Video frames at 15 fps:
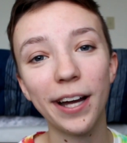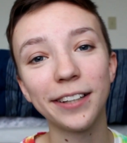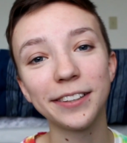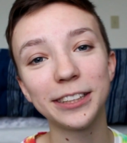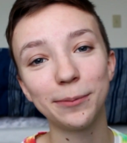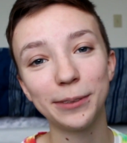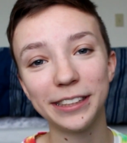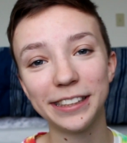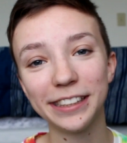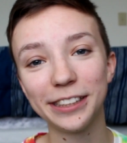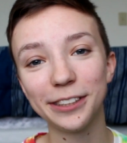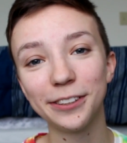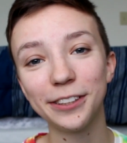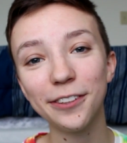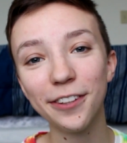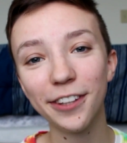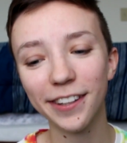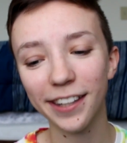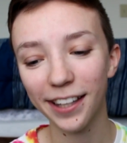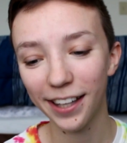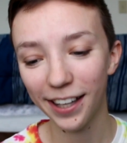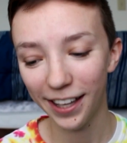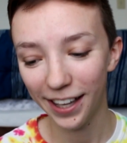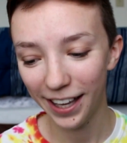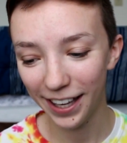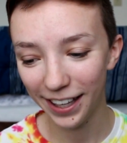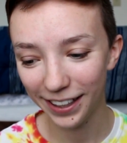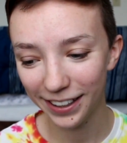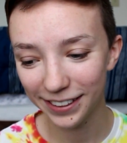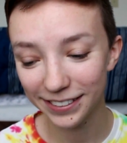LGBTQ youth.
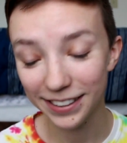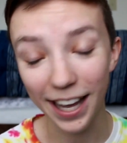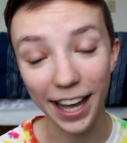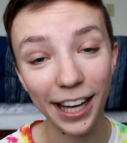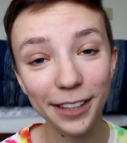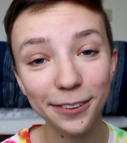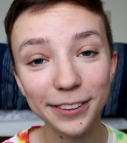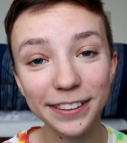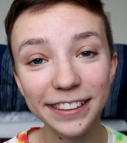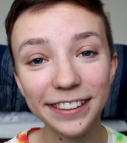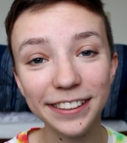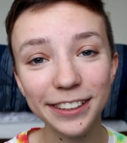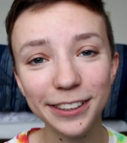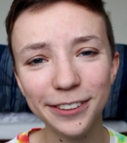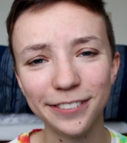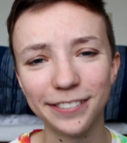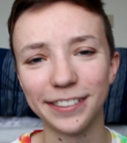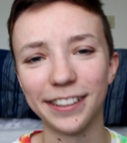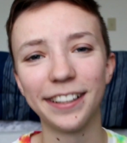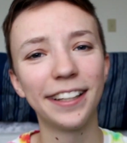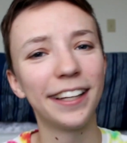And I will see you soon.